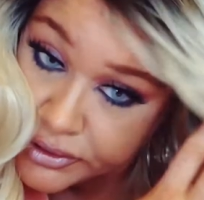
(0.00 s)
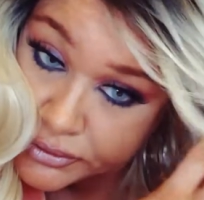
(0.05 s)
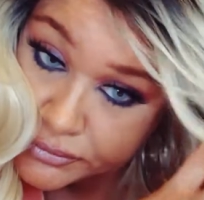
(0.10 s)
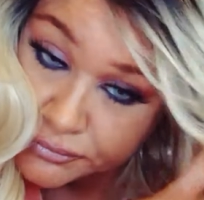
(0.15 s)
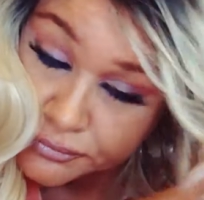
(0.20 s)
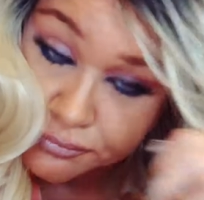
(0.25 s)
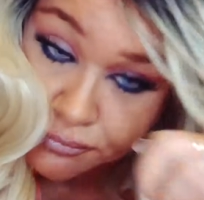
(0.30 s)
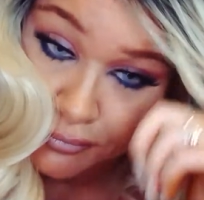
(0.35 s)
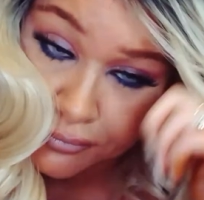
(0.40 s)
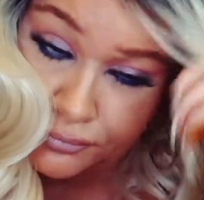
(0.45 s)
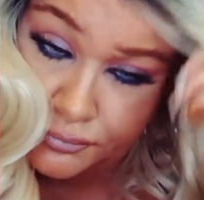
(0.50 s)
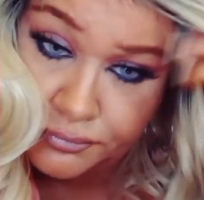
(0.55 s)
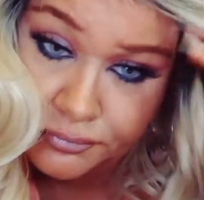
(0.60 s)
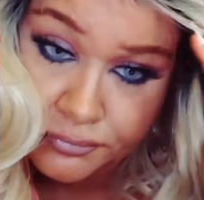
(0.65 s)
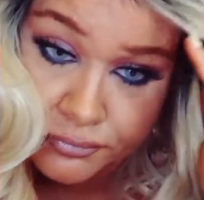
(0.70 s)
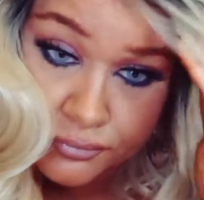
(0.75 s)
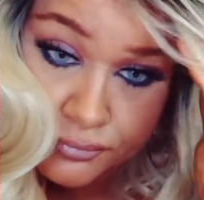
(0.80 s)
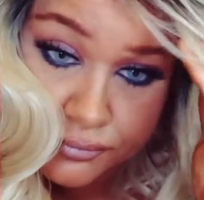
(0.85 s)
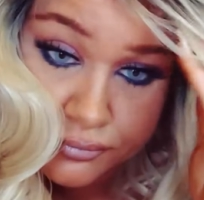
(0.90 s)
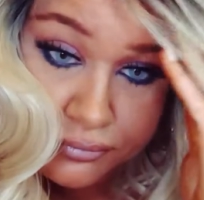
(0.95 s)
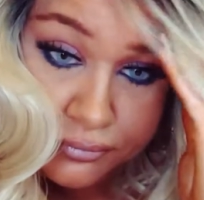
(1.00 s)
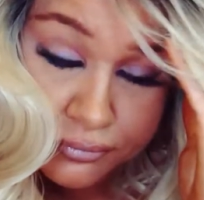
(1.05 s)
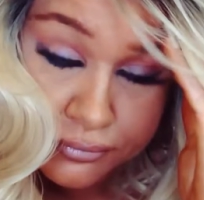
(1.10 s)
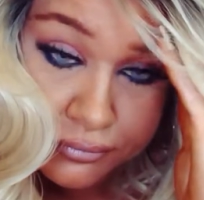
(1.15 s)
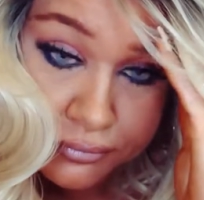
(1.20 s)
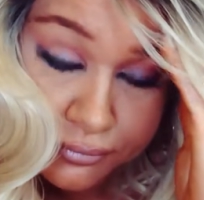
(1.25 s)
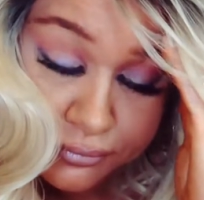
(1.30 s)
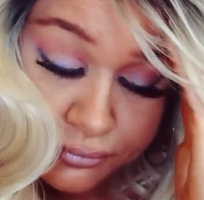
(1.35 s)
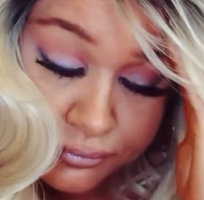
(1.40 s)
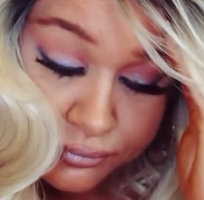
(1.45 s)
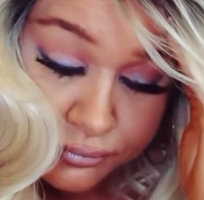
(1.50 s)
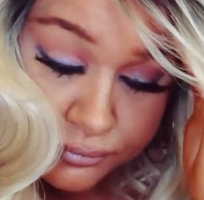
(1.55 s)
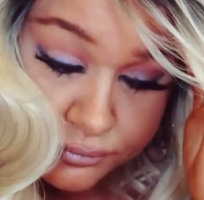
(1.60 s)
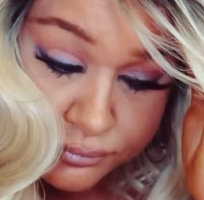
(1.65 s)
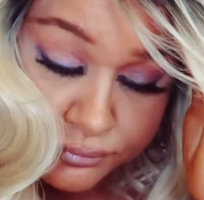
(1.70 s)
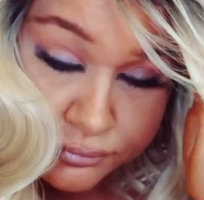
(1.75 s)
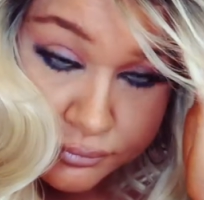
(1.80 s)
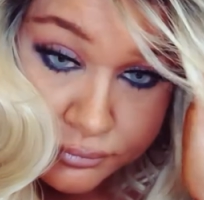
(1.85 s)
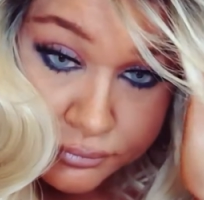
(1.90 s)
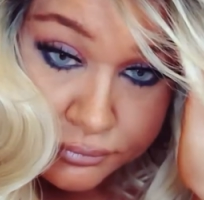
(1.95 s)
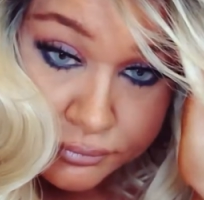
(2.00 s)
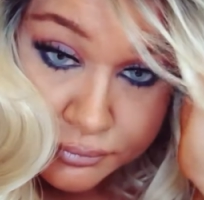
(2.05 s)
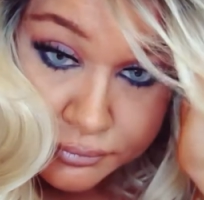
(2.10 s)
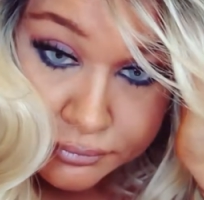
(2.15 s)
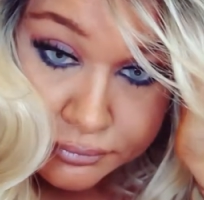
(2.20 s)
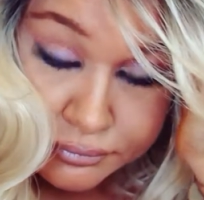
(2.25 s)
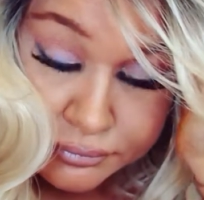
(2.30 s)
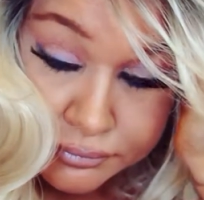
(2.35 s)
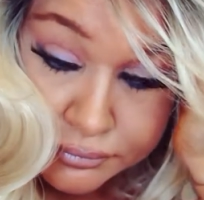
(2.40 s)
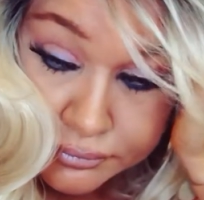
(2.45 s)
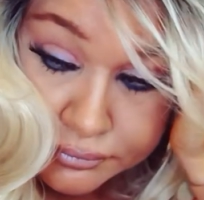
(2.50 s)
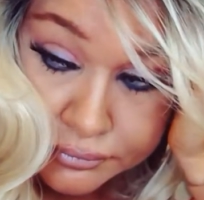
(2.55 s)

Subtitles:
Nothing is said.